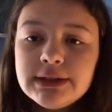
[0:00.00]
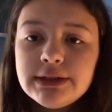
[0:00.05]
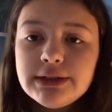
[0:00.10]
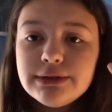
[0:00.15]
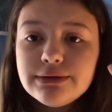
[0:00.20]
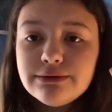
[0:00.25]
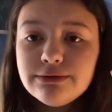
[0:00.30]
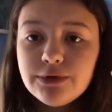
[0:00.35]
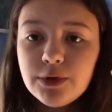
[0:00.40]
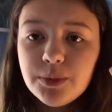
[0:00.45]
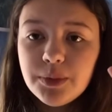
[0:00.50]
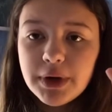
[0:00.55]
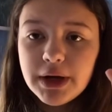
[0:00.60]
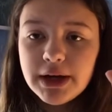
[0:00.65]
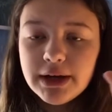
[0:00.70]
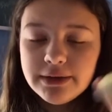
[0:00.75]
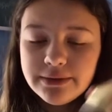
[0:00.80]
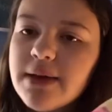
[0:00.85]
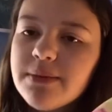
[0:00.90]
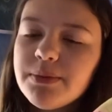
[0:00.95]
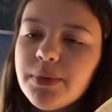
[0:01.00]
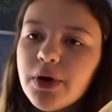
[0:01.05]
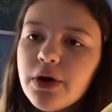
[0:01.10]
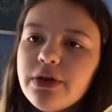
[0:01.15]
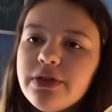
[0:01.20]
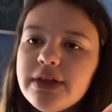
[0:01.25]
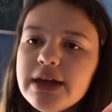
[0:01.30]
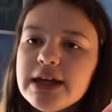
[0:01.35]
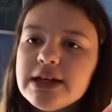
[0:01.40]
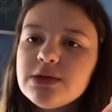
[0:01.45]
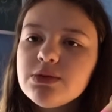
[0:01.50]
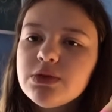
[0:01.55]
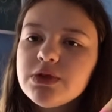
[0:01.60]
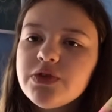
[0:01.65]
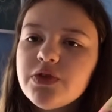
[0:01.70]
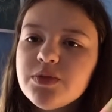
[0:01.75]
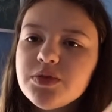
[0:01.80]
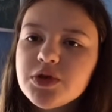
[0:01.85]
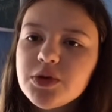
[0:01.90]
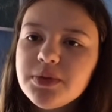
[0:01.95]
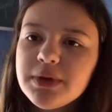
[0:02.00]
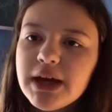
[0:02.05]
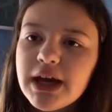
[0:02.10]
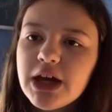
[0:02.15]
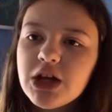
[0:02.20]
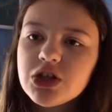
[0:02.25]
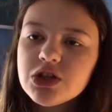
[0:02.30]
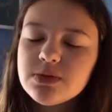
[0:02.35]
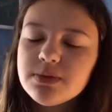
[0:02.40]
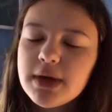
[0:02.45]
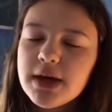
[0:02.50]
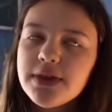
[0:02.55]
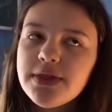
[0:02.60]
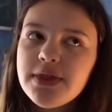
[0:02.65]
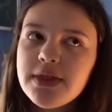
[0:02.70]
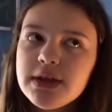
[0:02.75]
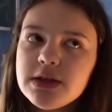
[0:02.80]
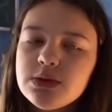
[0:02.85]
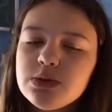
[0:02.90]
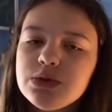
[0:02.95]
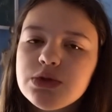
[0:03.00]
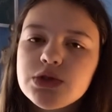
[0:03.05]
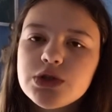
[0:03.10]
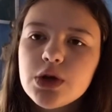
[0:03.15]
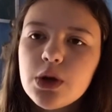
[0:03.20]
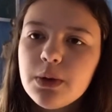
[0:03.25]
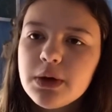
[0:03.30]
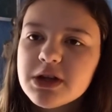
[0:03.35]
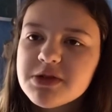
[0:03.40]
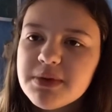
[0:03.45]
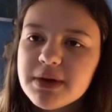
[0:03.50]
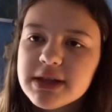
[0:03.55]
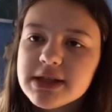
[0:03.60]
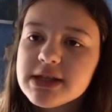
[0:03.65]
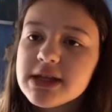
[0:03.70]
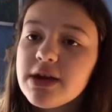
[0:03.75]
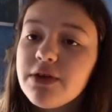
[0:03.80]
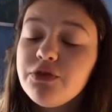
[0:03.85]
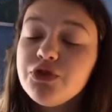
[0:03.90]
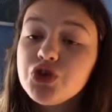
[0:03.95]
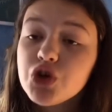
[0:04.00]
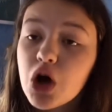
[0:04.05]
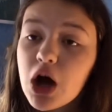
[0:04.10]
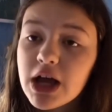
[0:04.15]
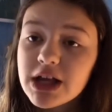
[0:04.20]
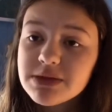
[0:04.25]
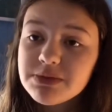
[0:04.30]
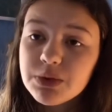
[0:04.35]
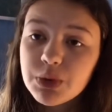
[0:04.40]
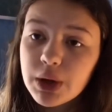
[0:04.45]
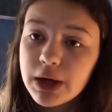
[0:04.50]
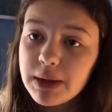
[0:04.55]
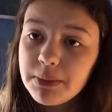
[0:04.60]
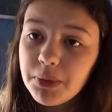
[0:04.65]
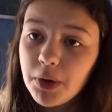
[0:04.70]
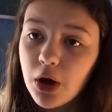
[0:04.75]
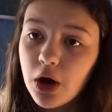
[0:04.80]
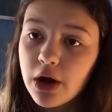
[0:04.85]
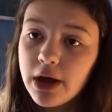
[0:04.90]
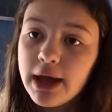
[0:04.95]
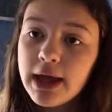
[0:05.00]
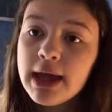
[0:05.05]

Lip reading: rubber, but this was from WH Smith. This was so expensive, don't ask me why I bought it.